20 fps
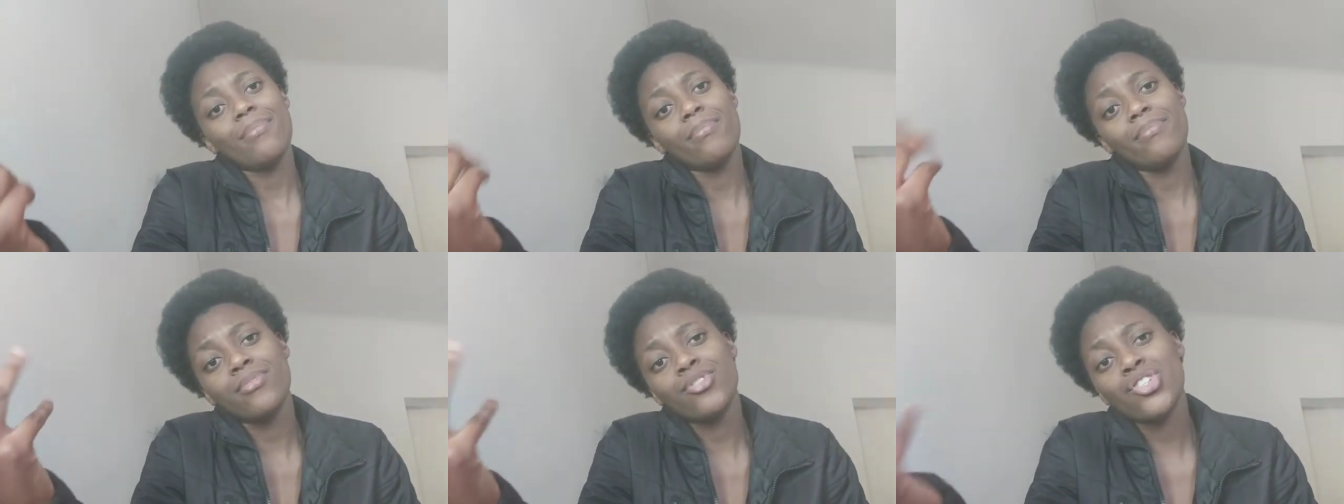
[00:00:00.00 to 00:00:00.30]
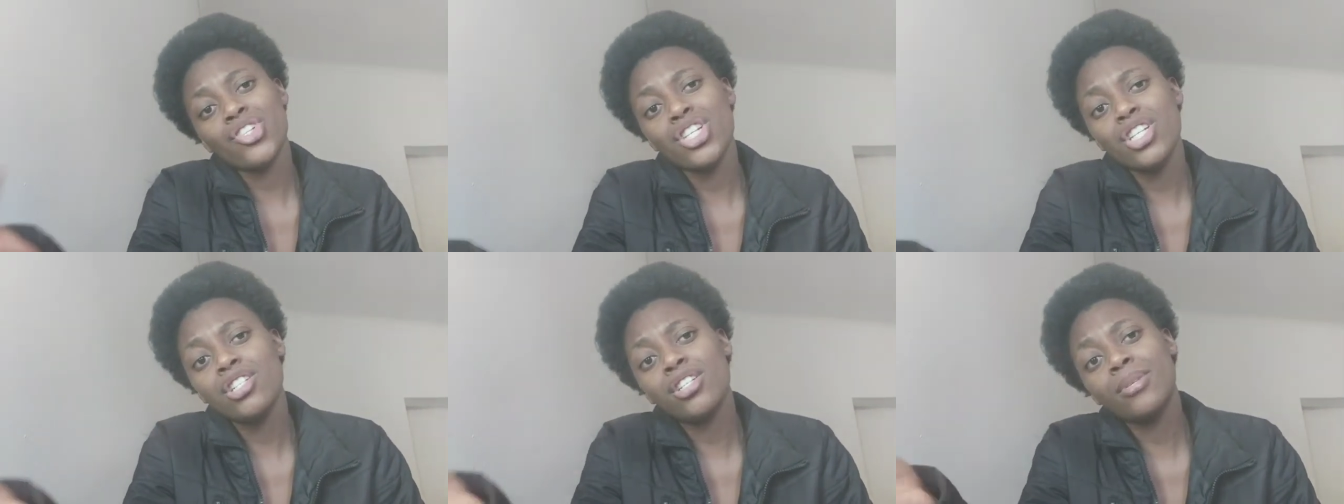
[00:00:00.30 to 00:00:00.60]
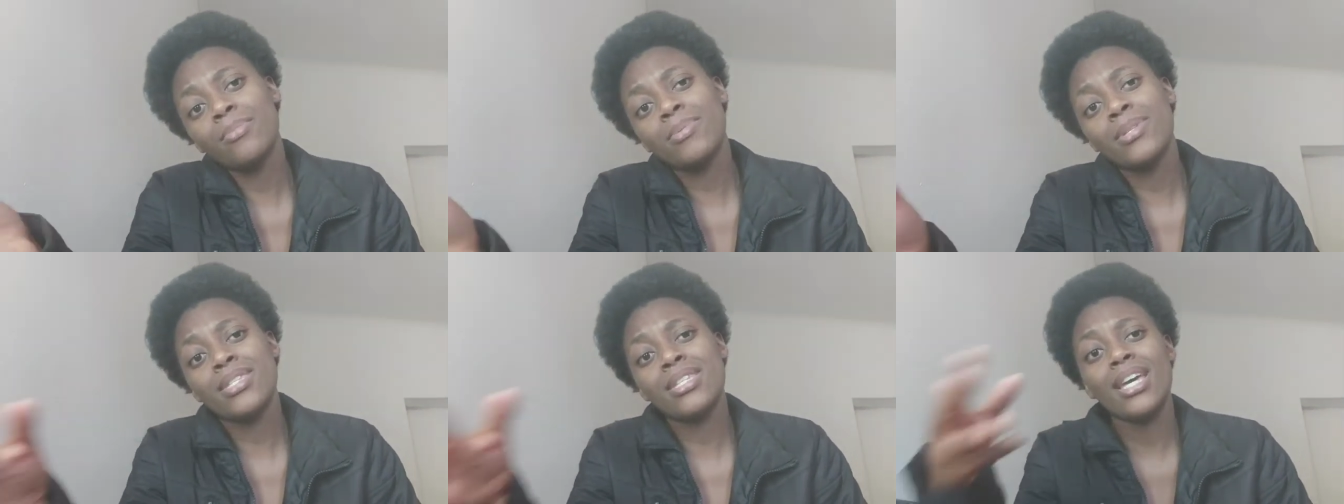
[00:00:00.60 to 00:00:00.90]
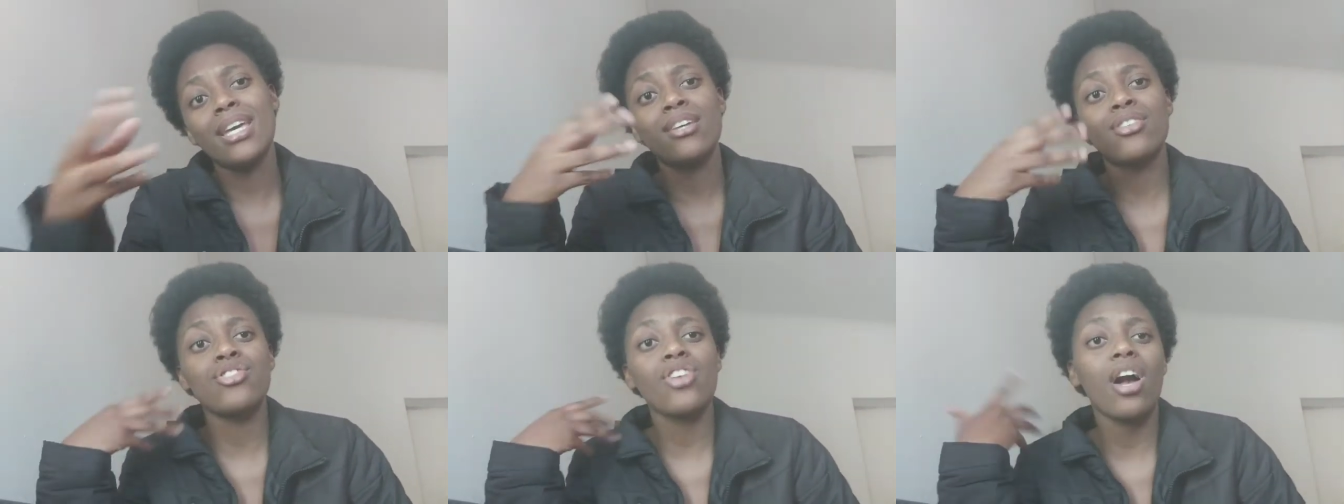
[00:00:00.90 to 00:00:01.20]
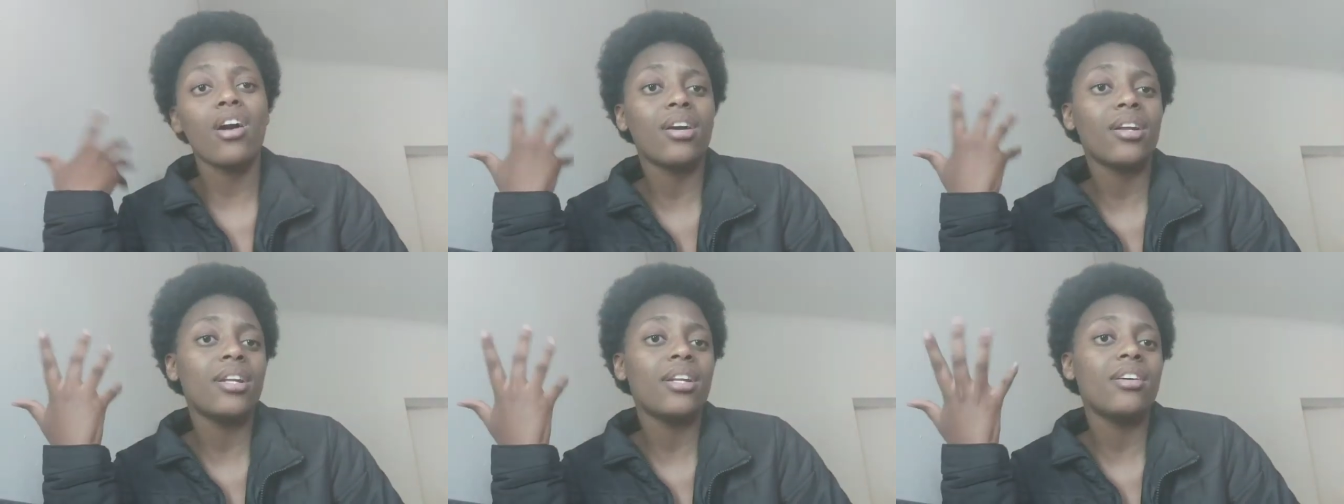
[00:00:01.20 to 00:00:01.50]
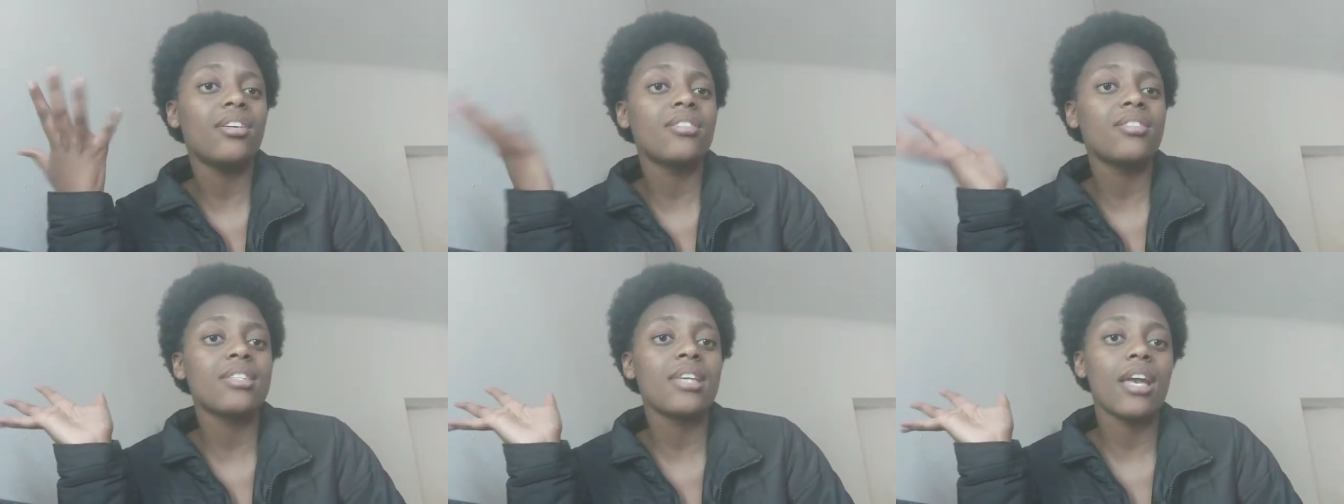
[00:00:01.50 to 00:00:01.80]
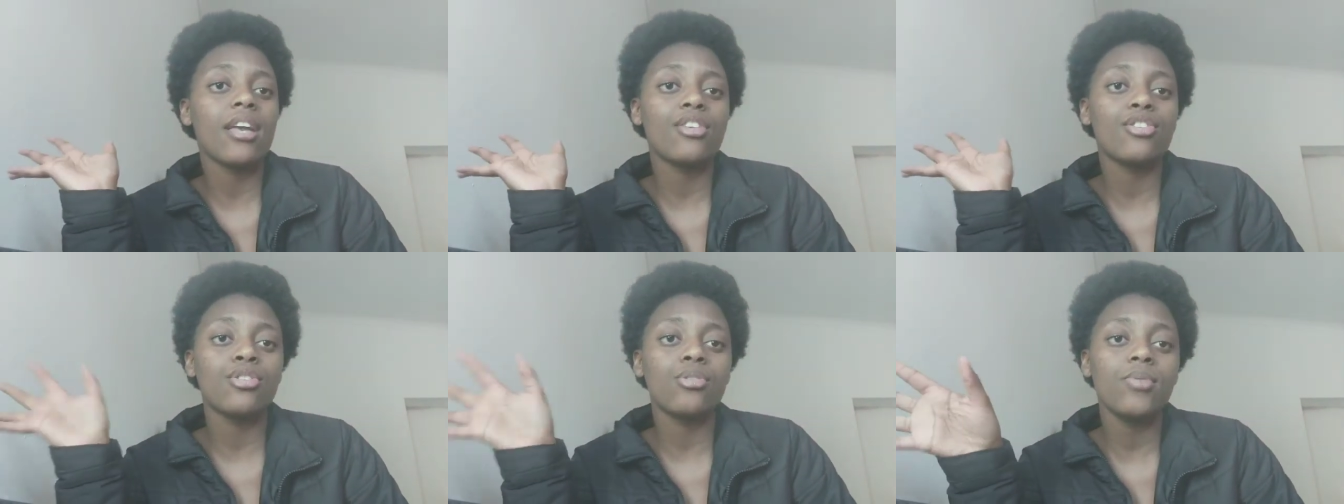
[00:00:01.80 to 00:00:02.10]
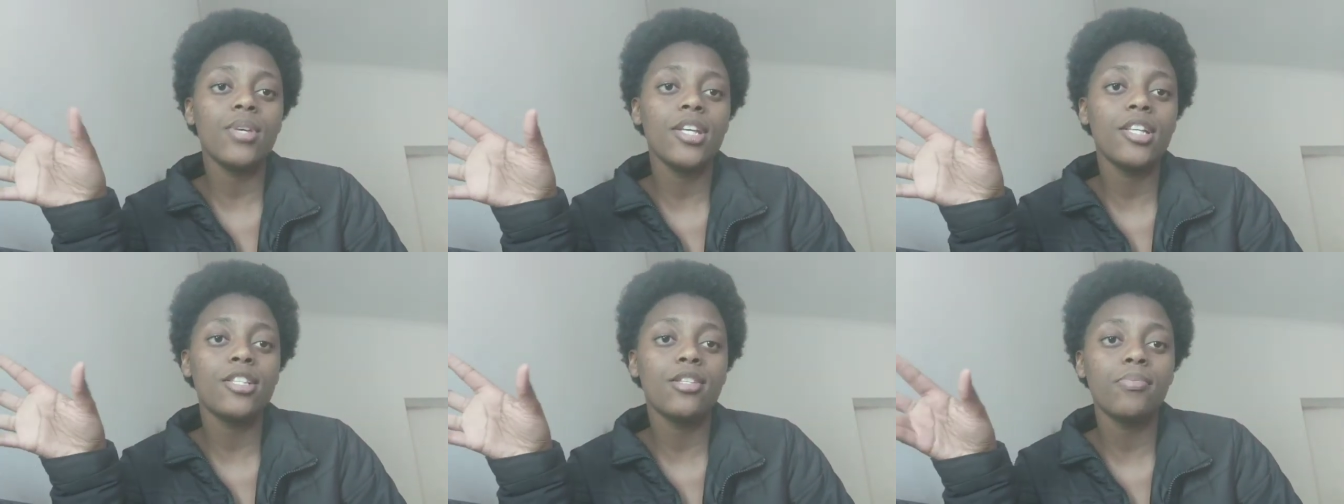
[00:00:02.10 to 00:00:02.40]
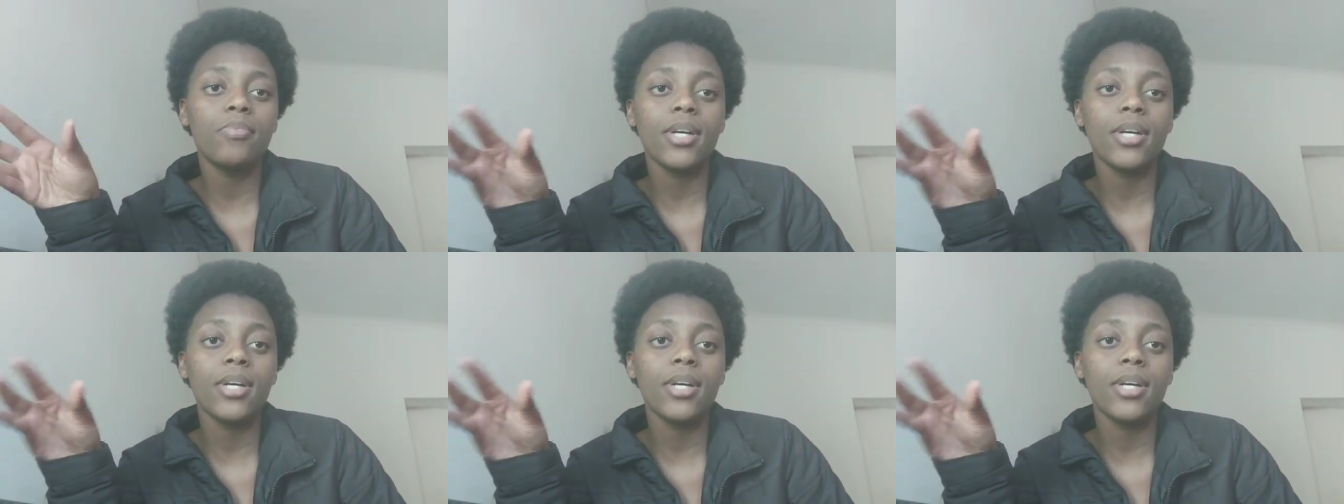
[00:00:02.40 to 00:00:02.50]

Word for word: chips, take chocolate, take sweets,